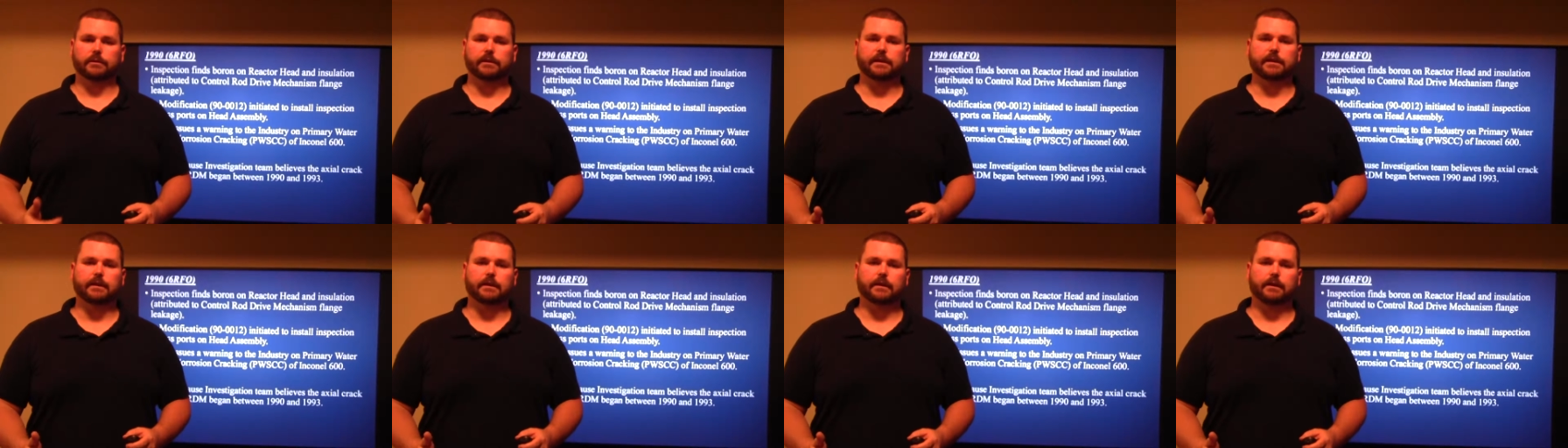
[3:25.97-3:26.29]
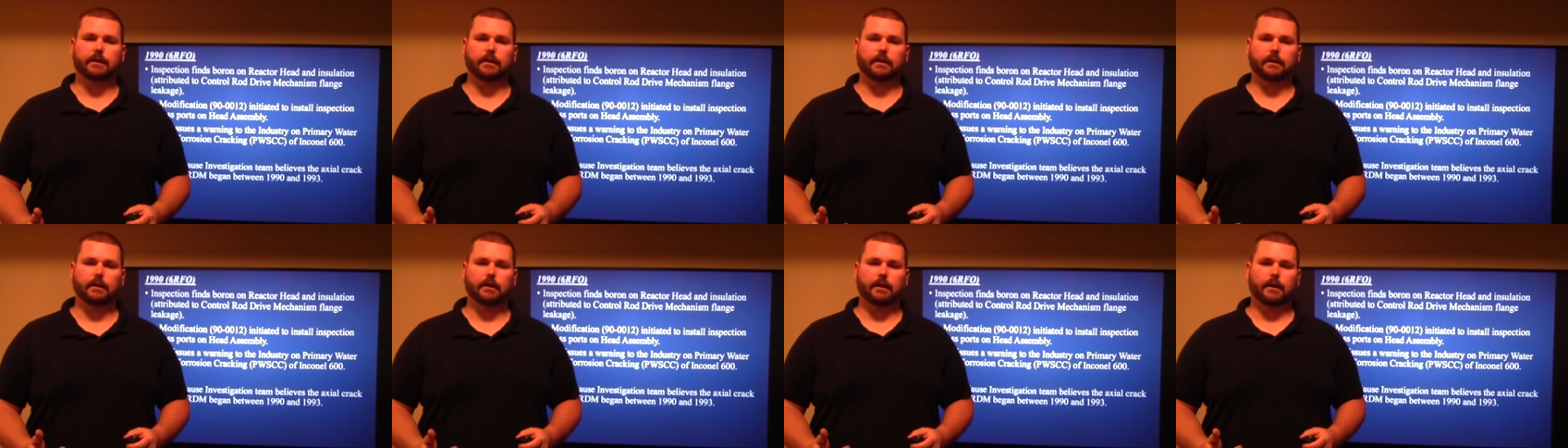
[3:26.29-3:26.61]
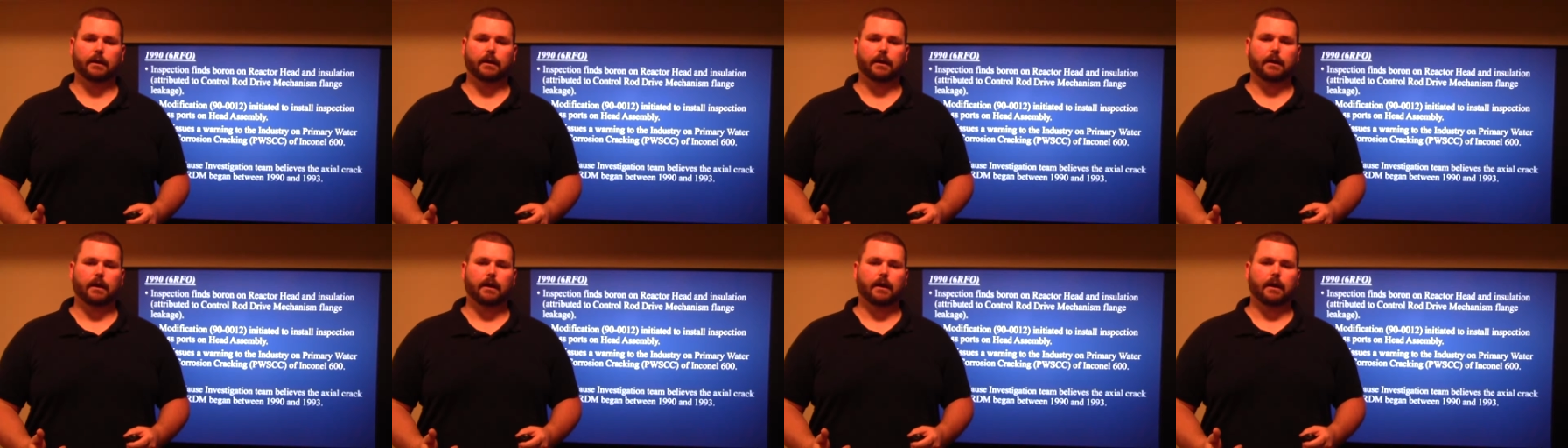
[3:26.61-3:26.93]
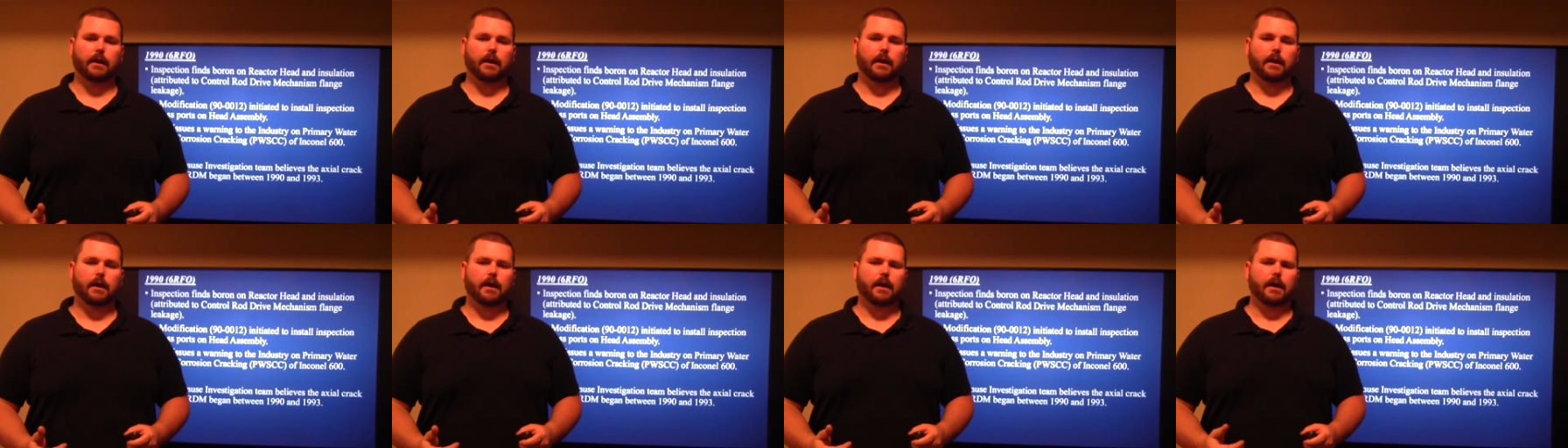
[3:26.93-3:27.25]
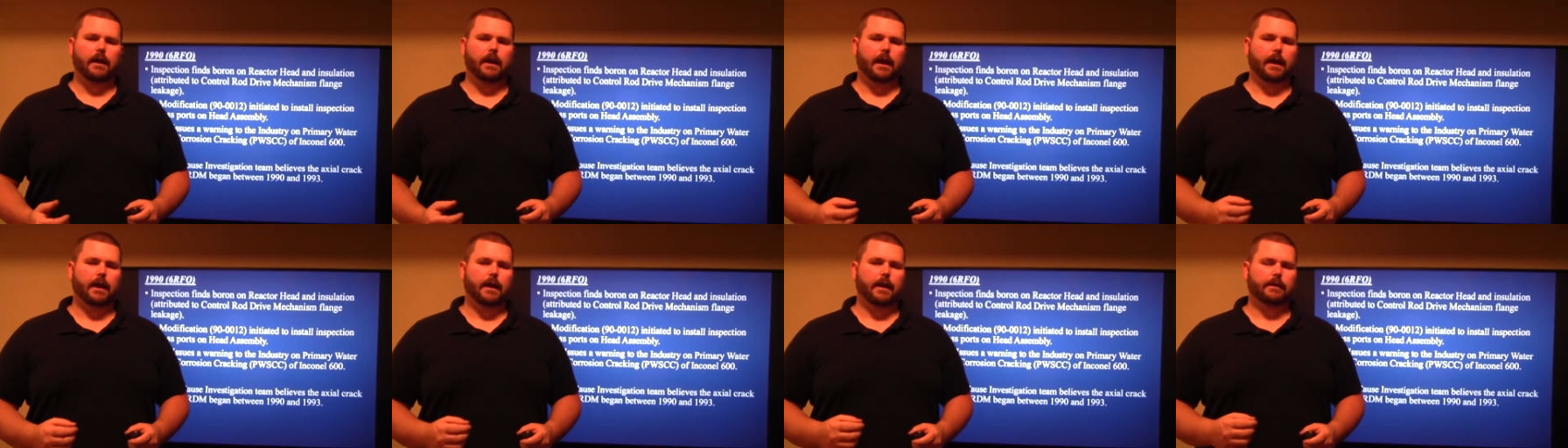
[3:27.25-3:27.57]
leak.
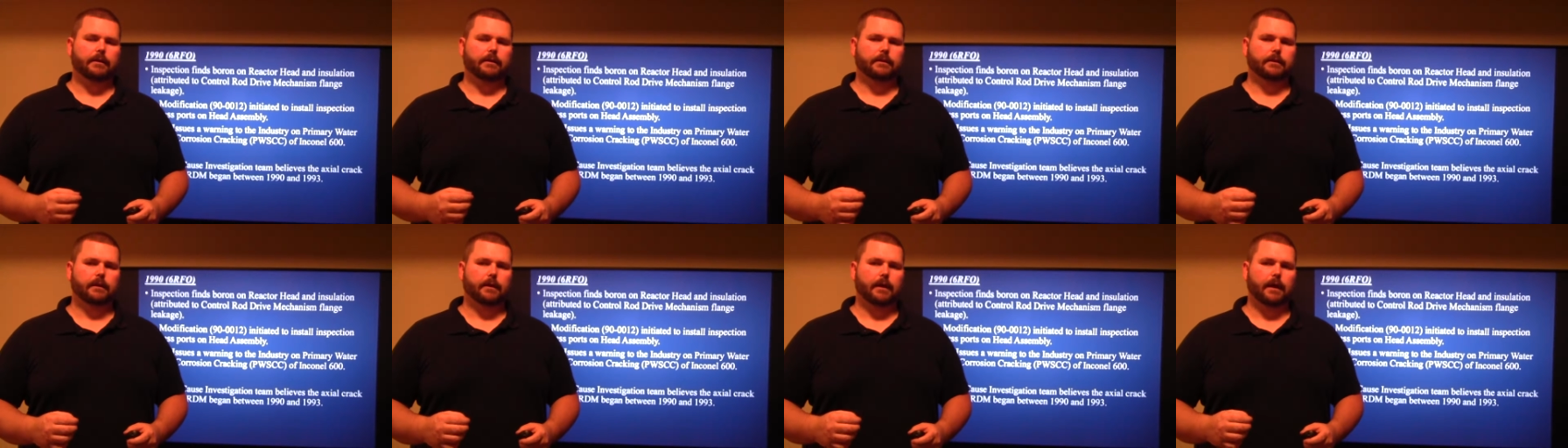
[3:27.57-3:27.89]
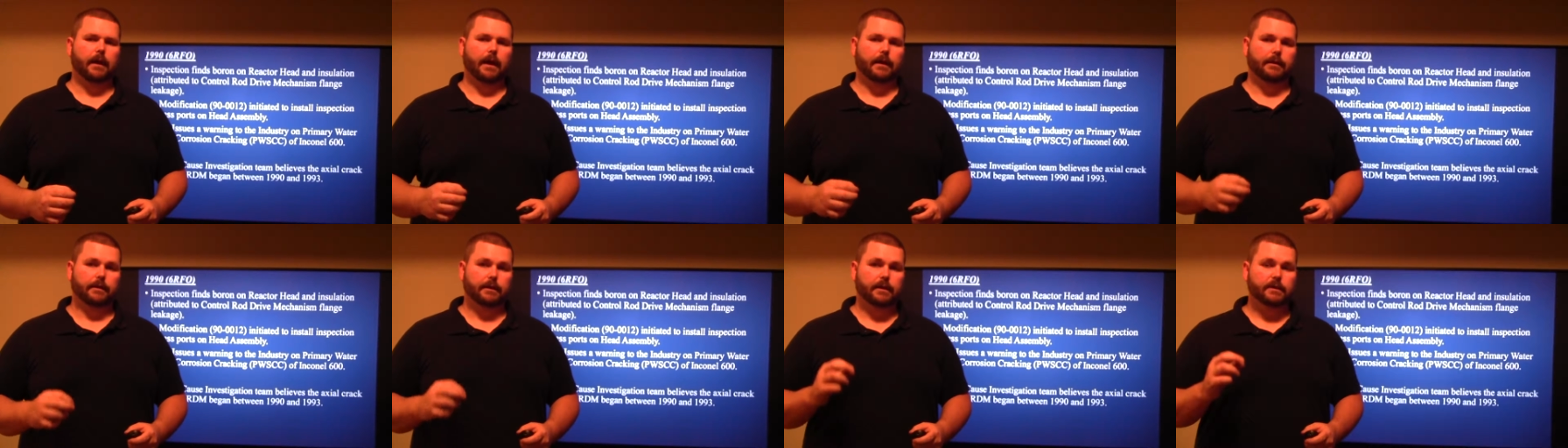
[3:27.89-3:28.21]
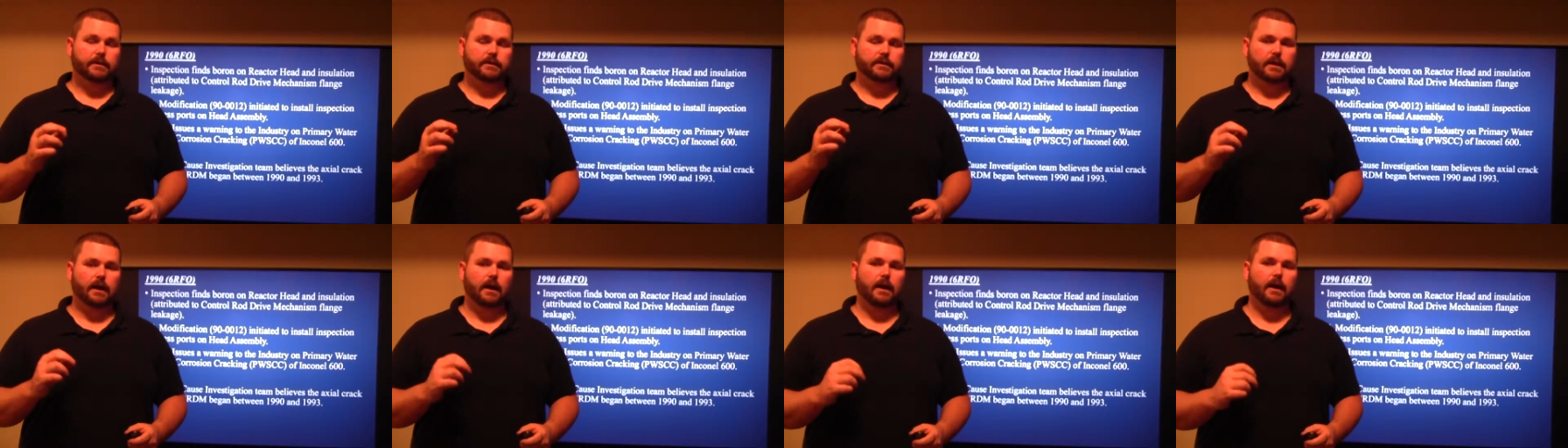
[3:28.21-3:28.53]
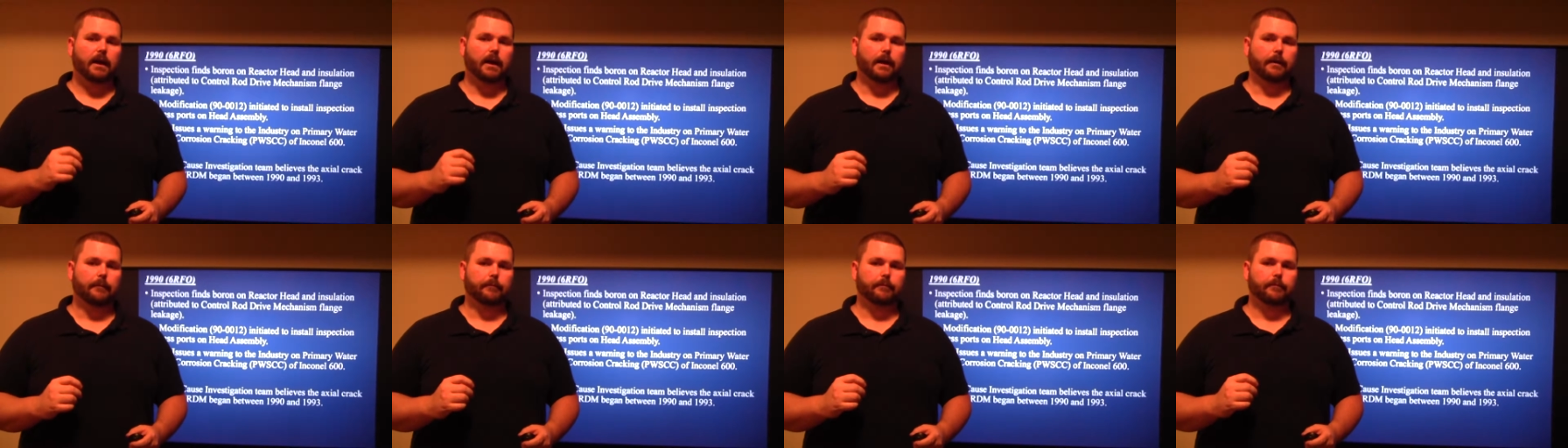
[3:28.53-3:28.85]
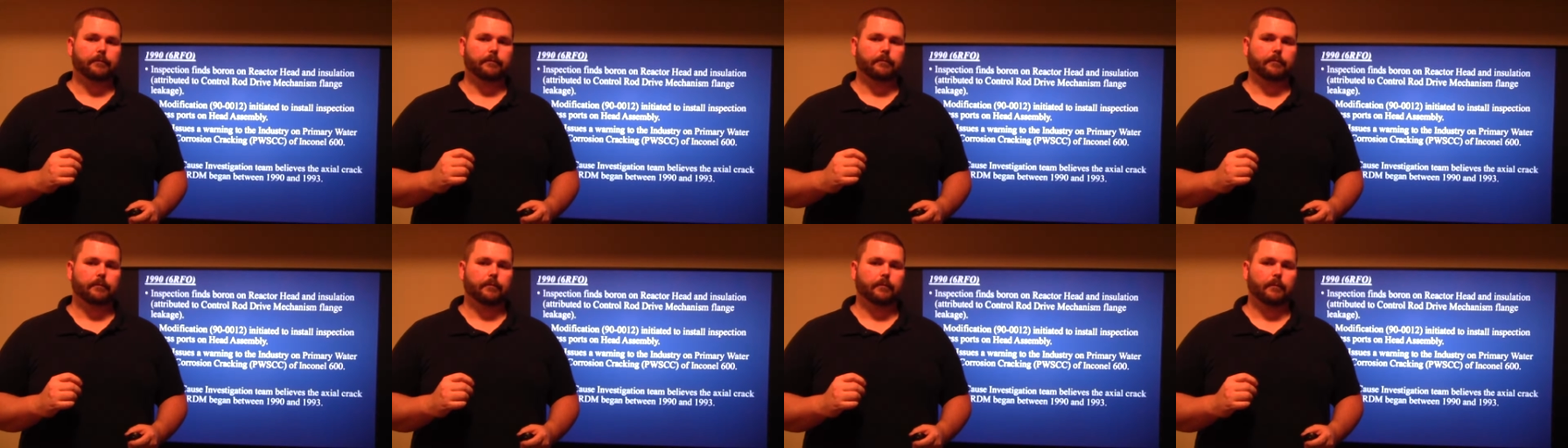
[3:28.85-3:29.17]
And at this time